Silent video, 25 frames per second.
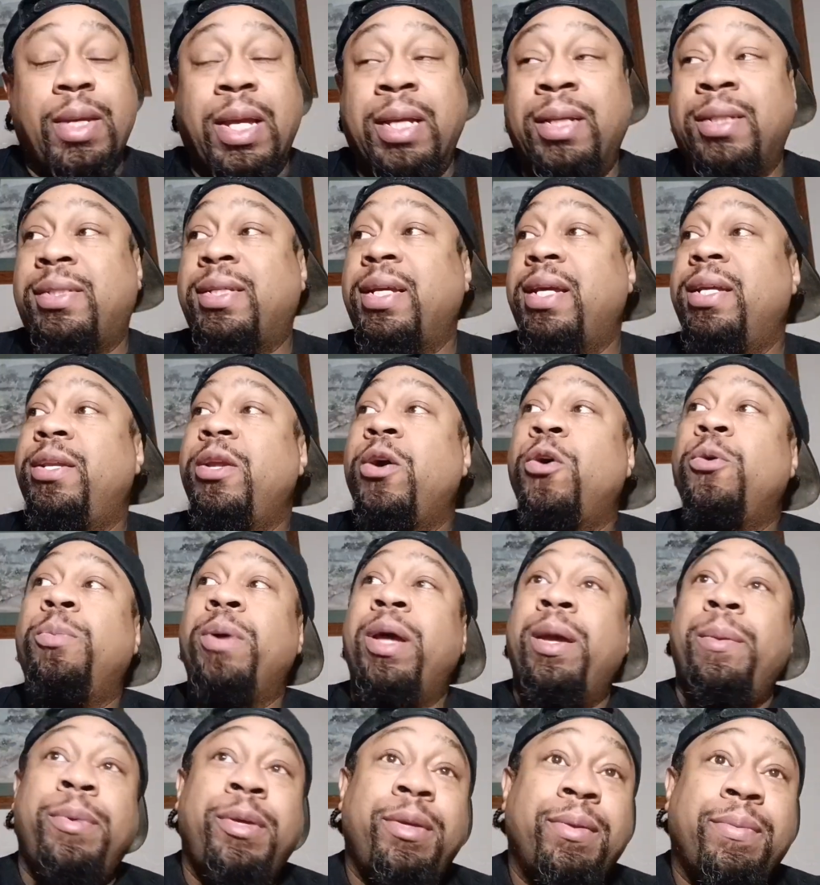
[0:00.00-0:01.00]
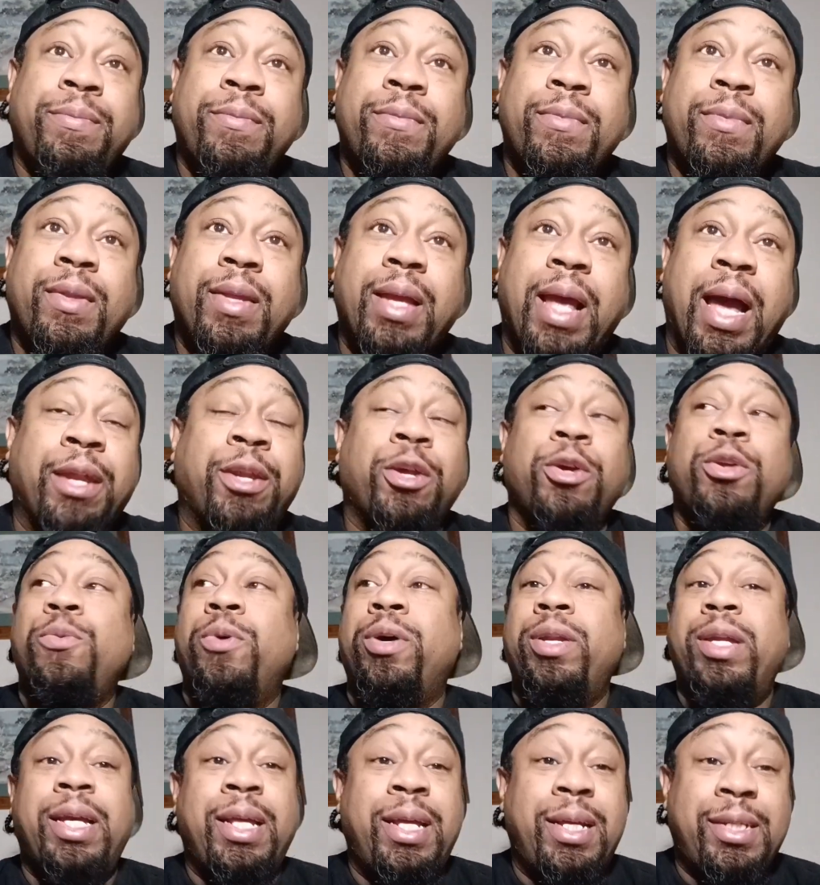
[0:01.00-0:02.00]
and say, no, baby, I know you
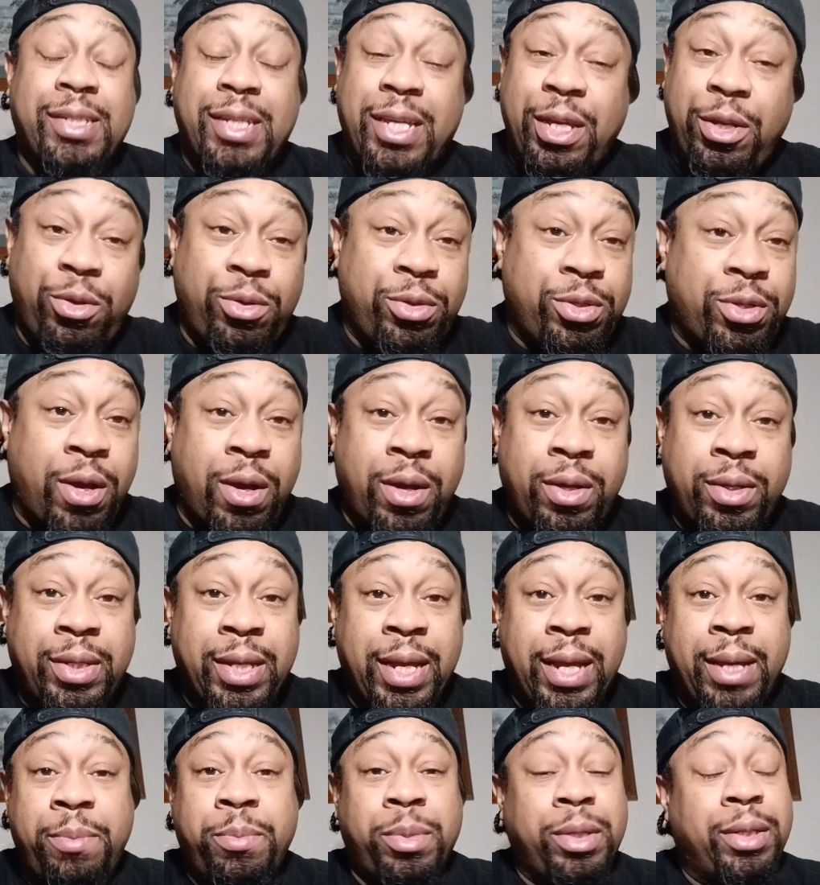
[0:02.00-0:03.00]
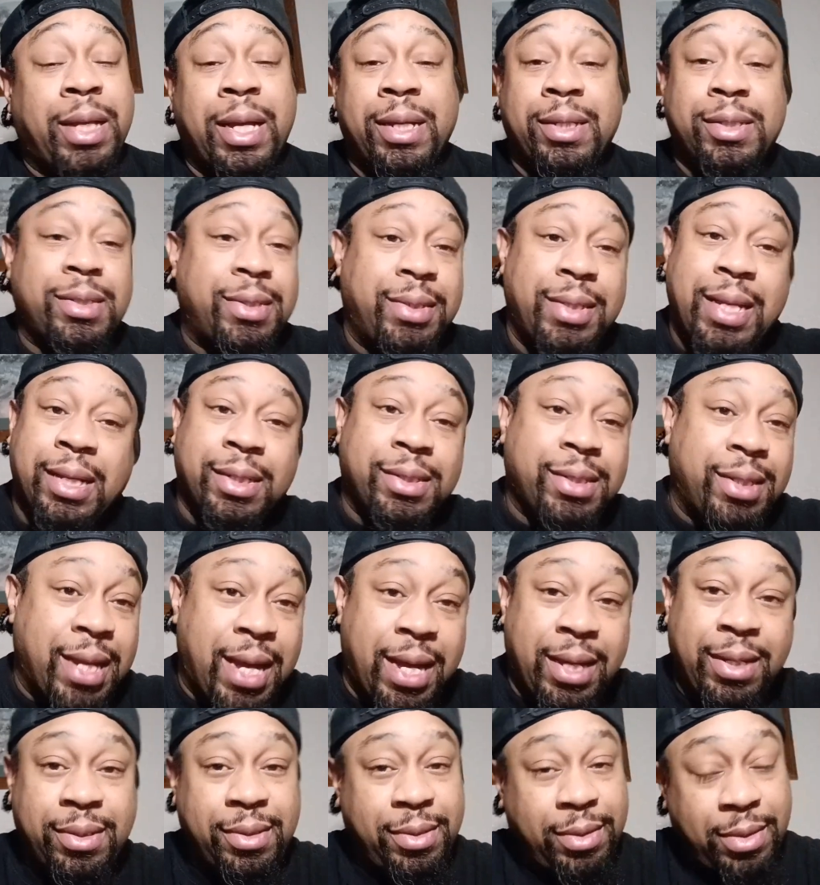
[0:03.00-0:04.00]
want to eat Skittles all day, but that's
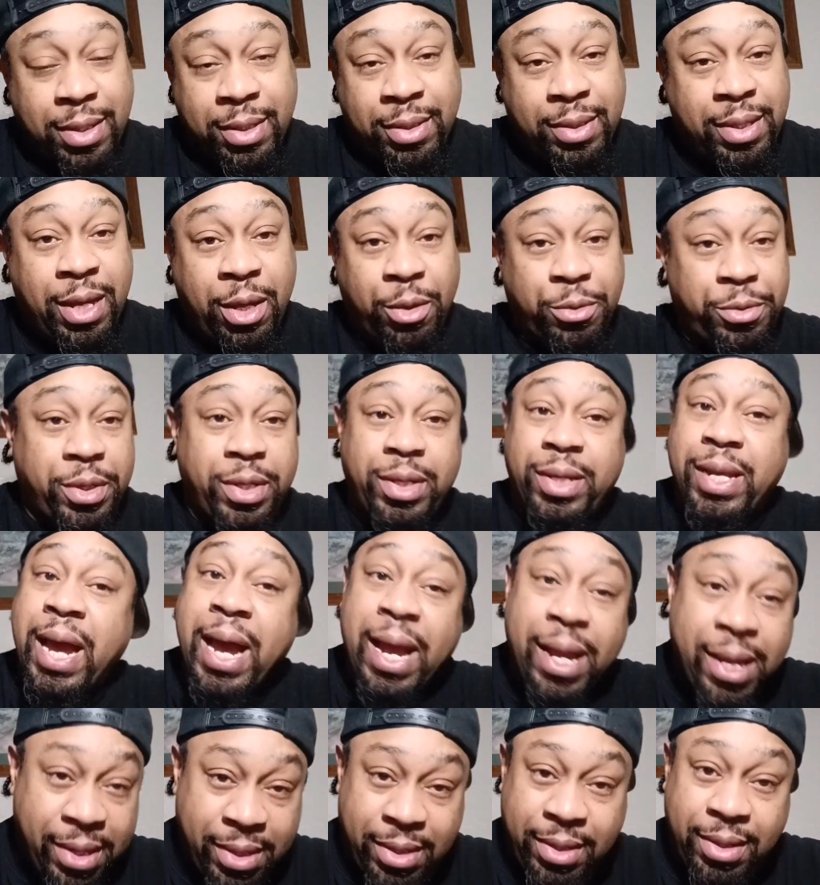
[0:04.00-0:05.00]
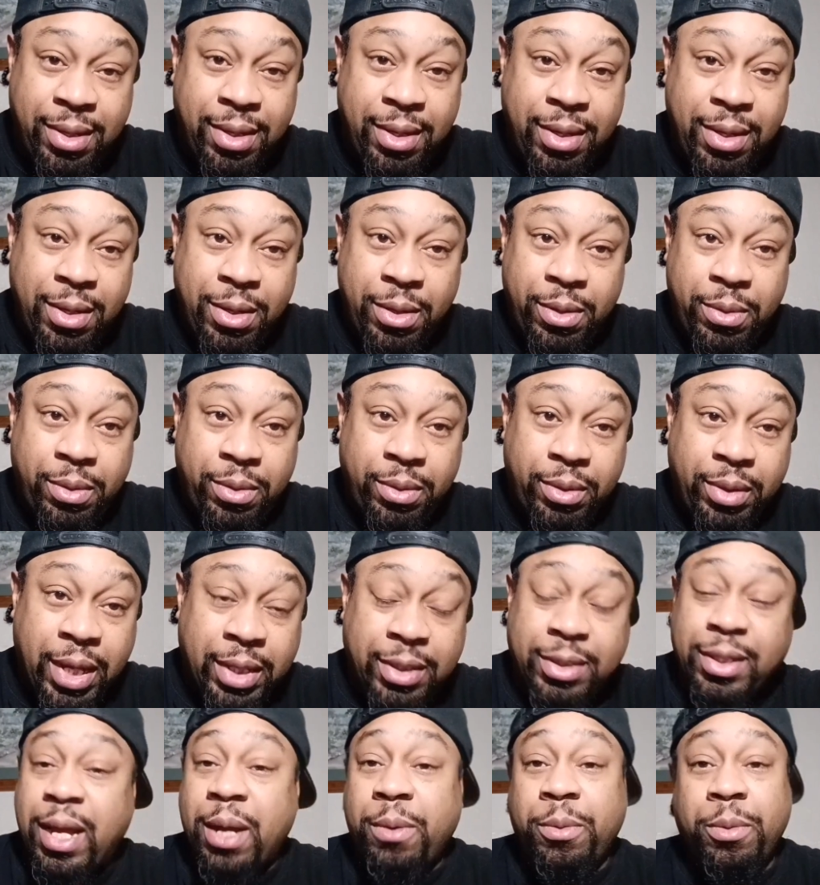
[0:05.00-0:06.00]
not a healthy diet.
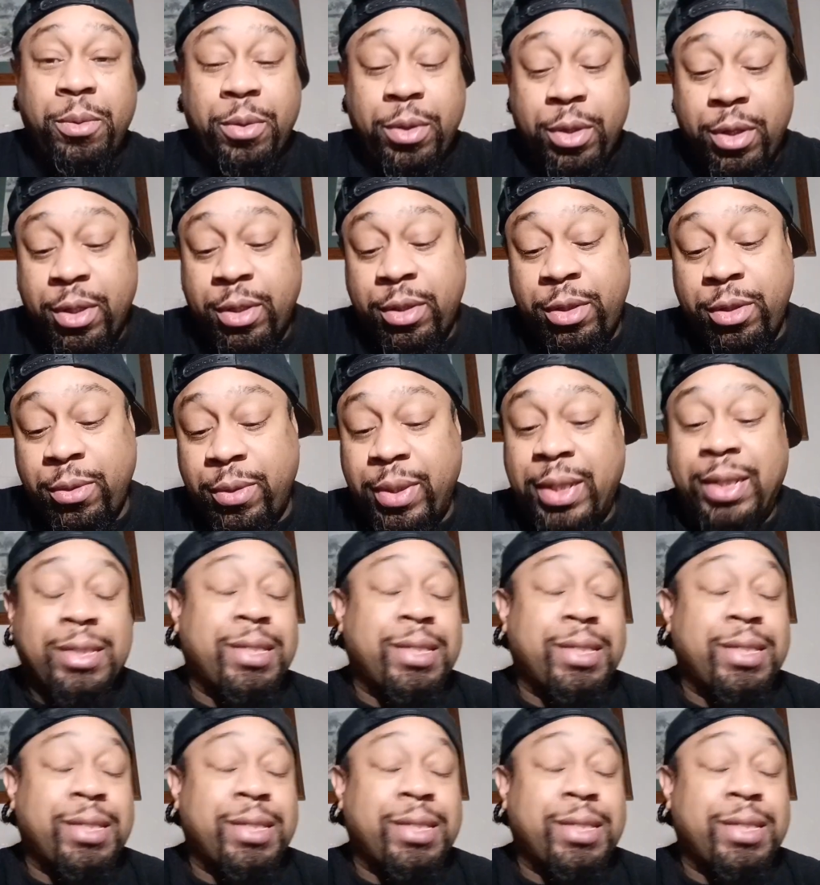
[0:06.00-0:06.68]
That's not what we're going to do.